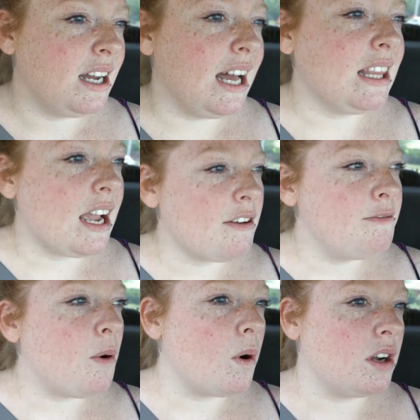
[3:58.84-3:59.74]

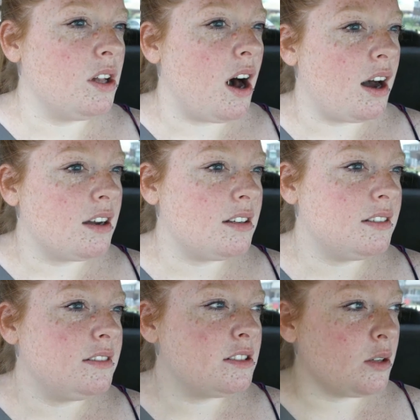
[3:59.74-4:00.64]
at 4
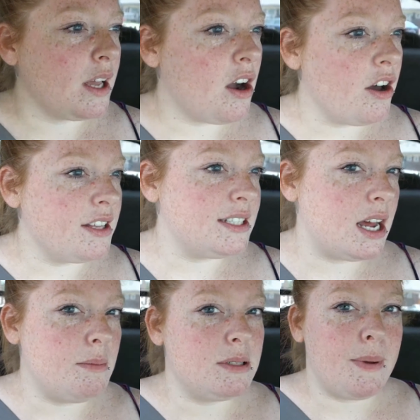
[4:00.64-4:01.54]
o'clock. So all this
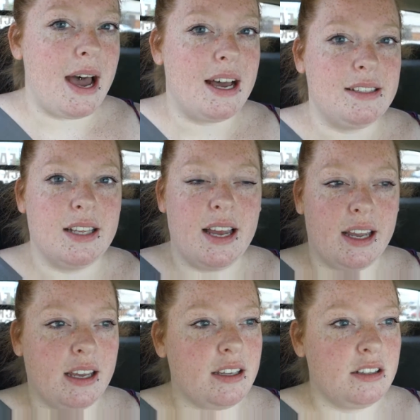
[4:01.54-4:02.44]
time has passed,
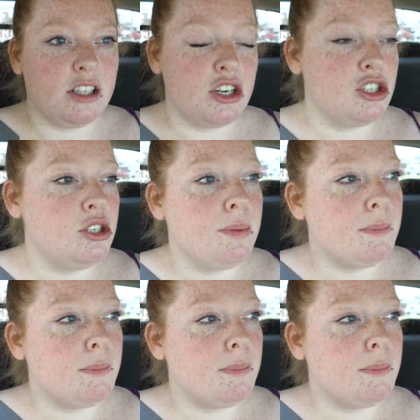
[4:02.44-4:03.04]
they're super